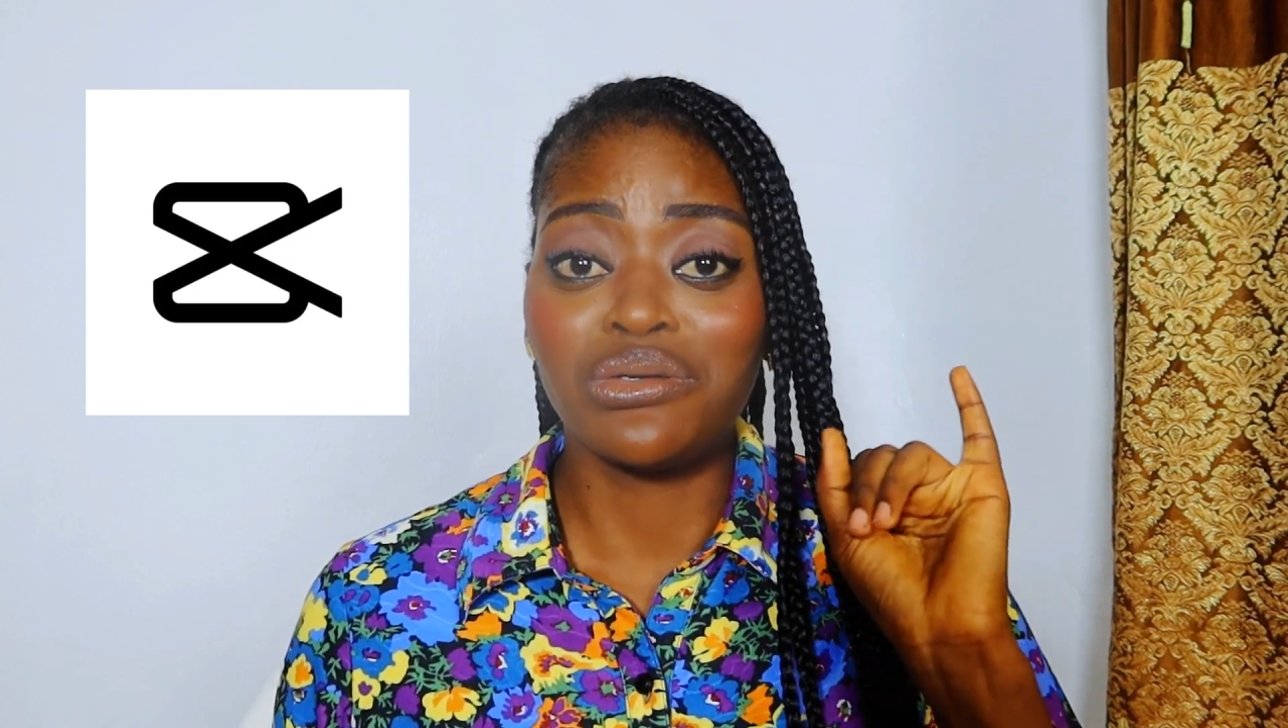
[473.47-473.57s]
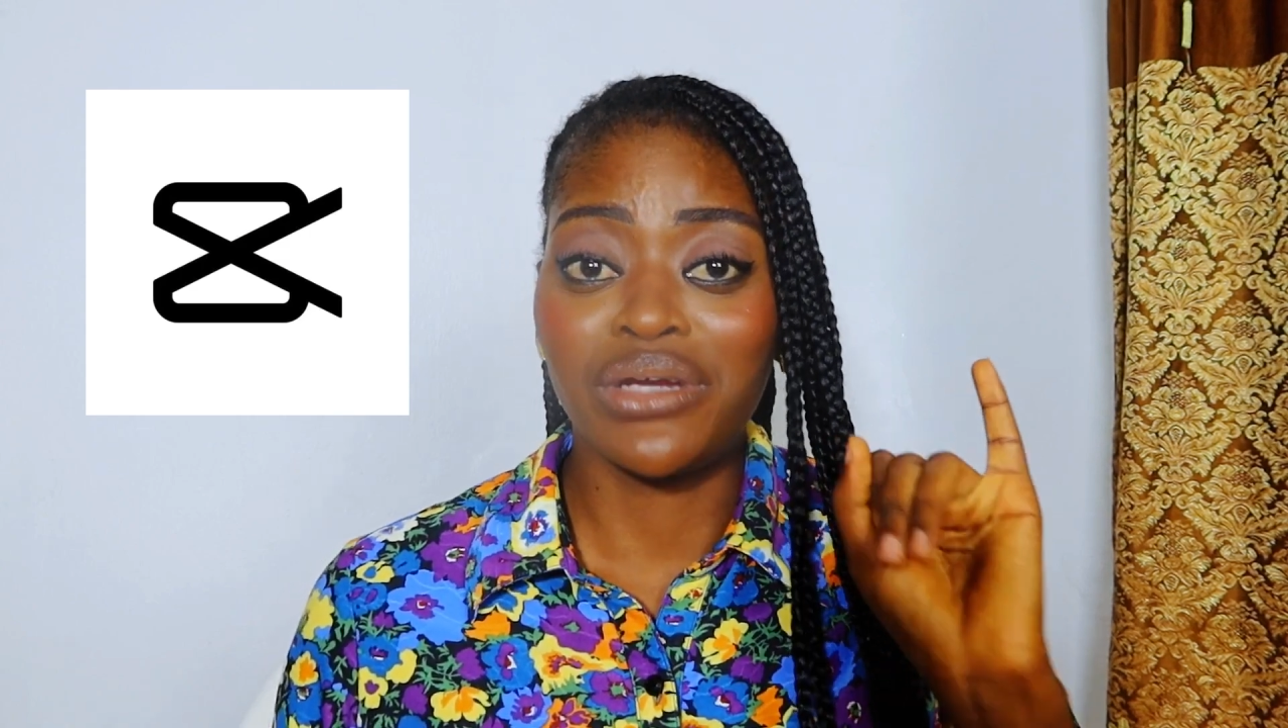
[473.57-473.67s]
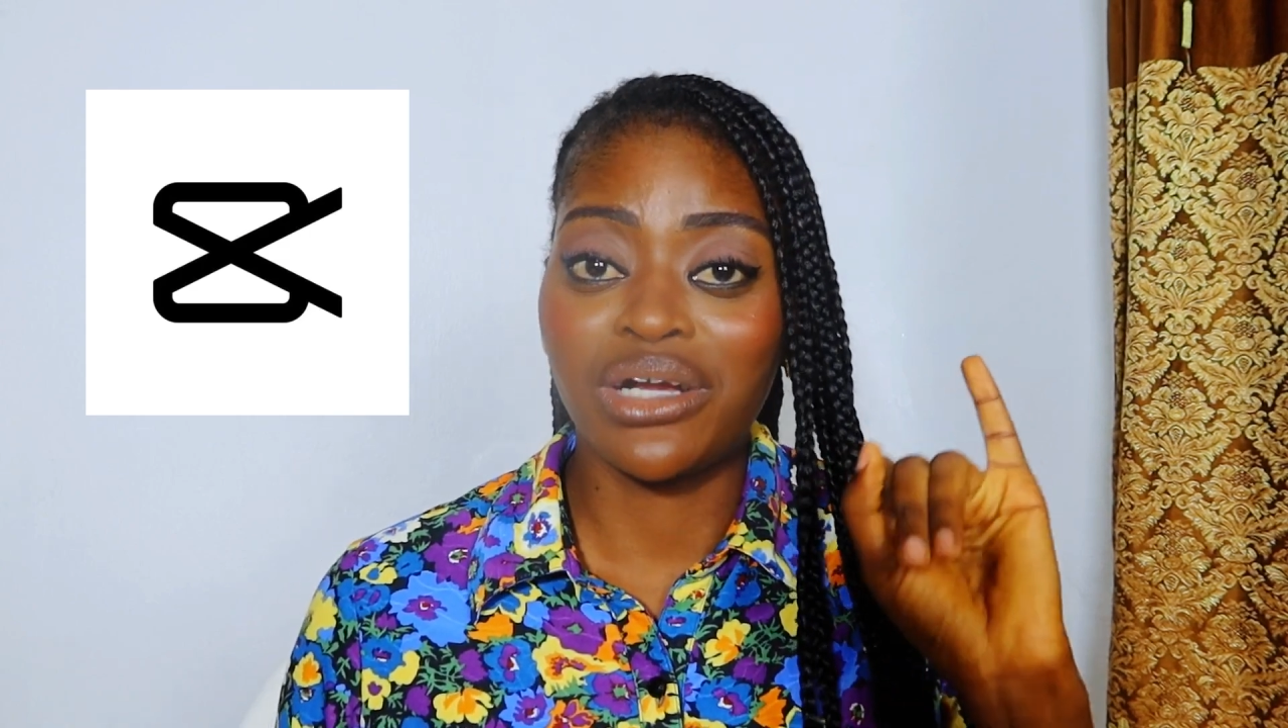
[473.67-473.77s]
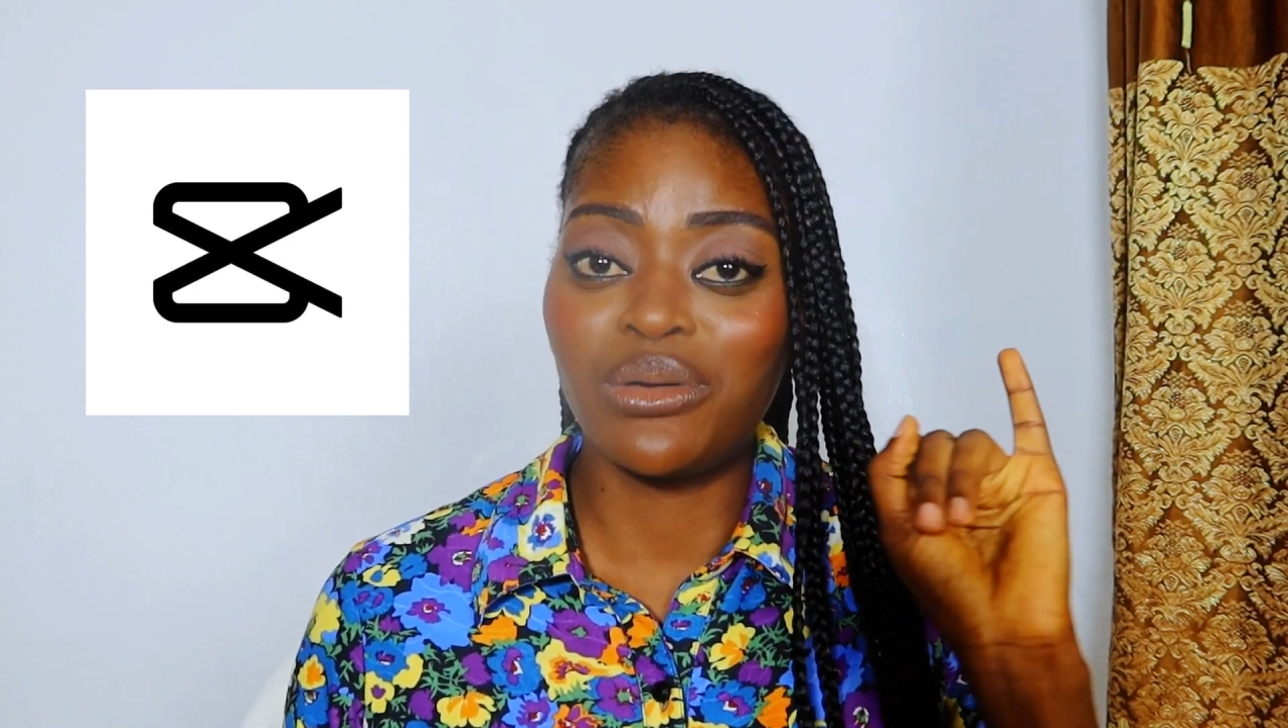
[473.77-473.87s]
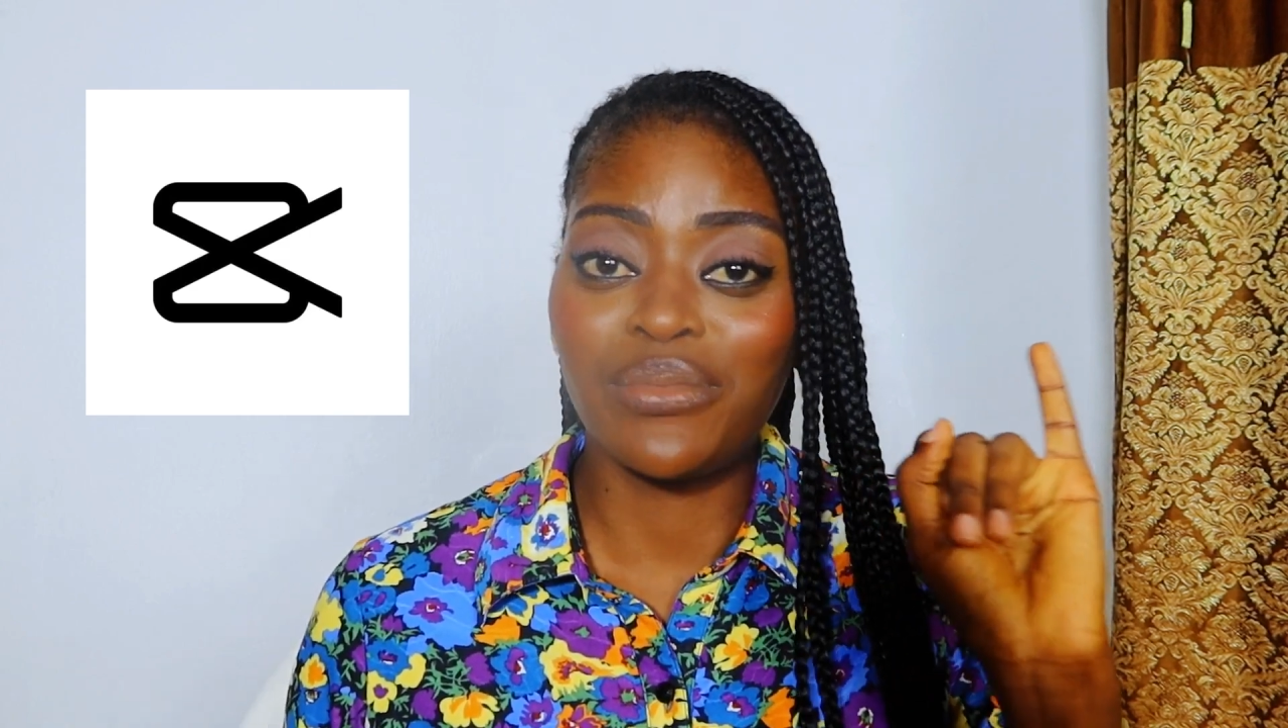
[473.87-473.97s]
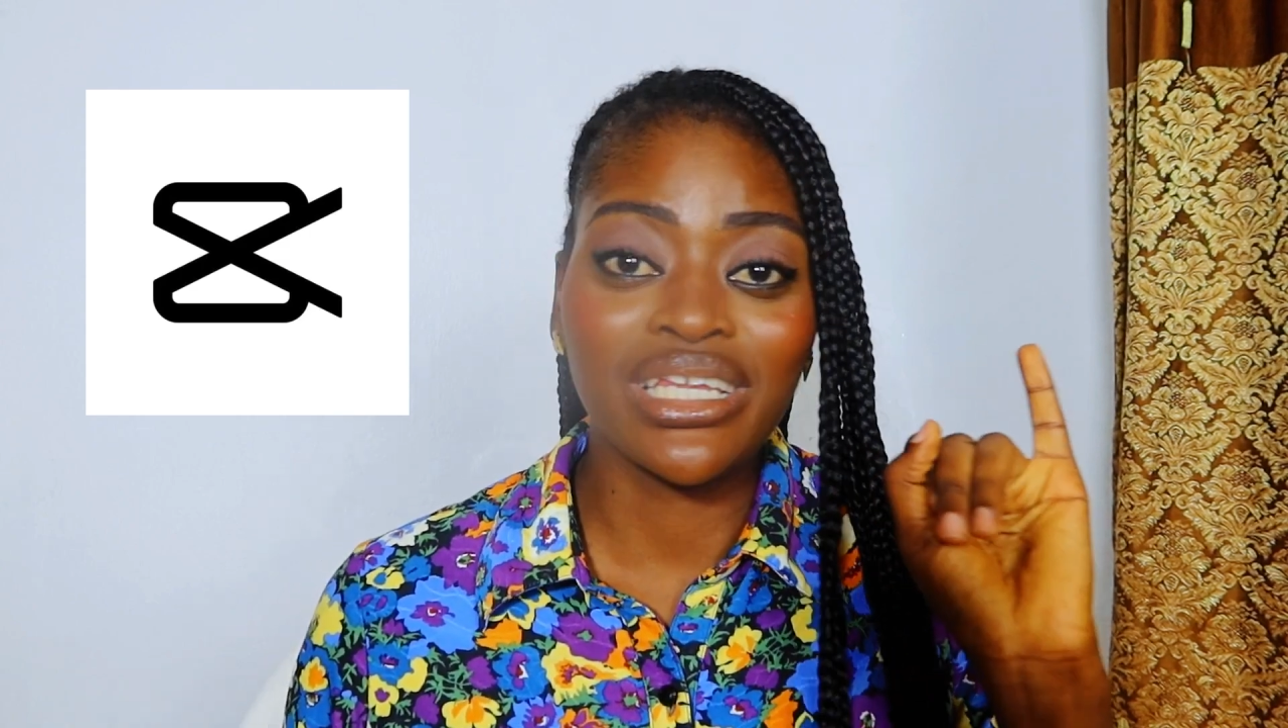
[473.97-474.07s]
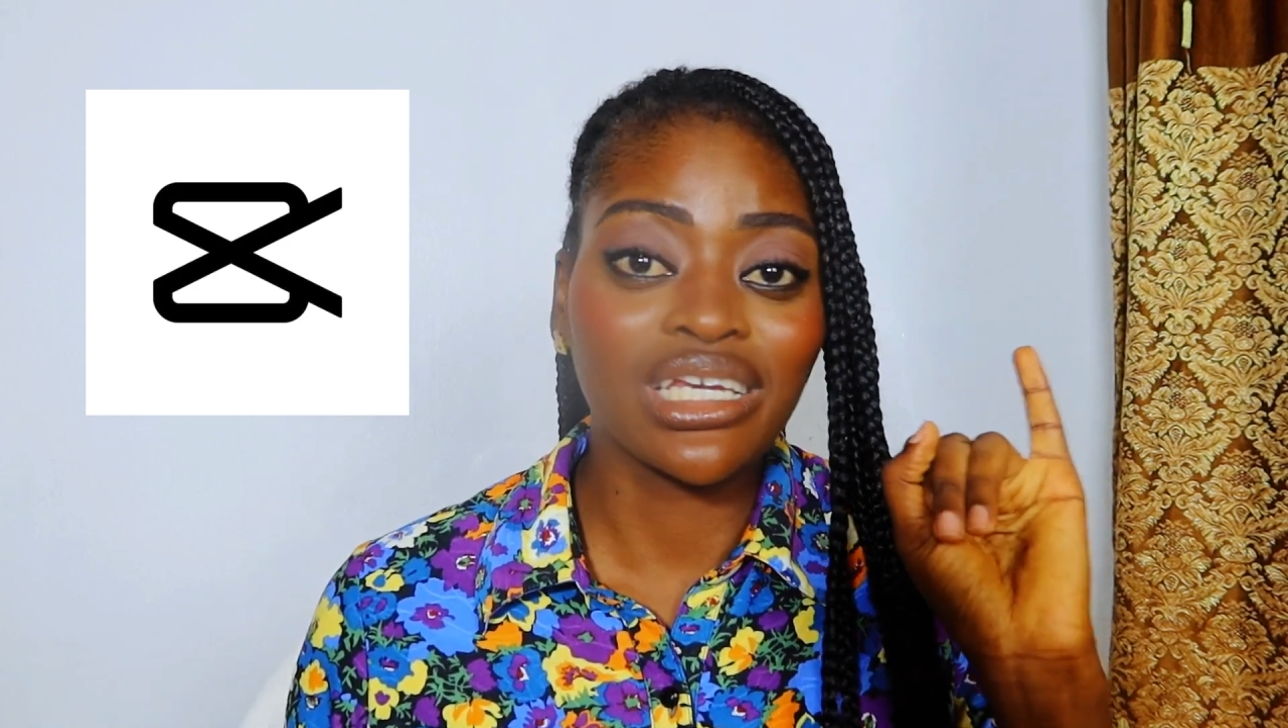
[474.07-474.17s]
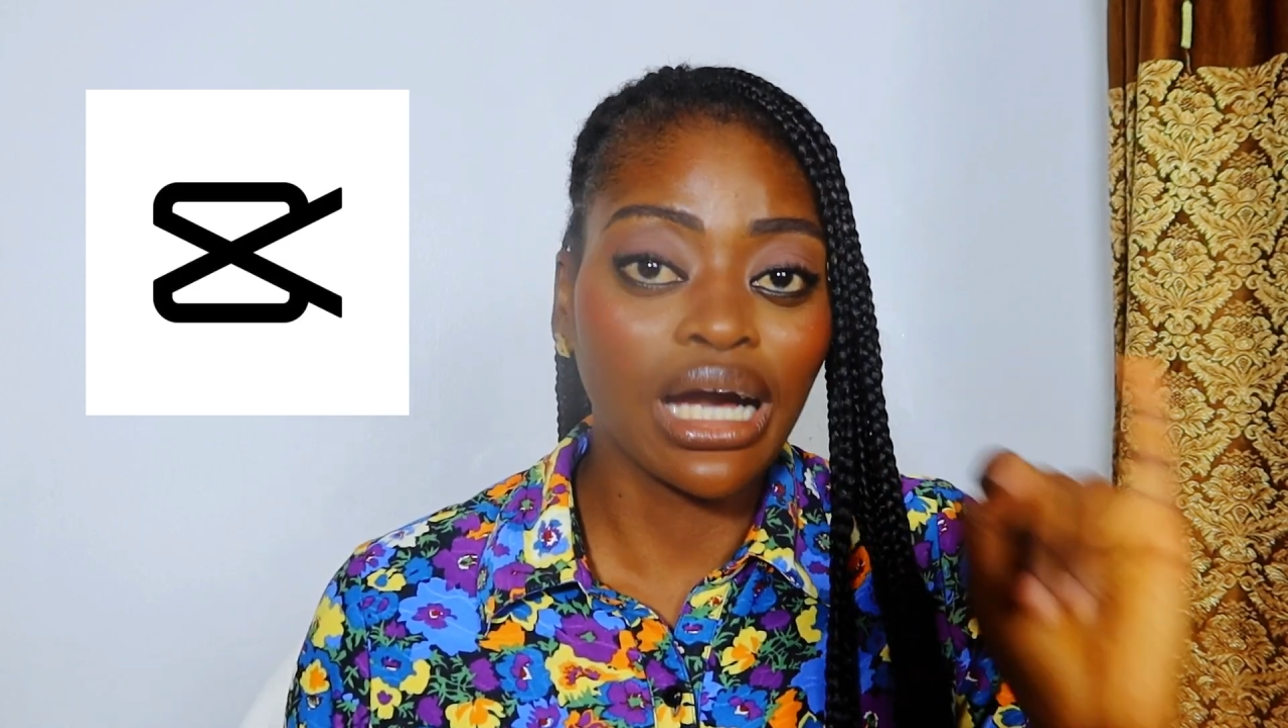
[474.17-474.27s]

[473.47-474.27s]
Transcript: to recommend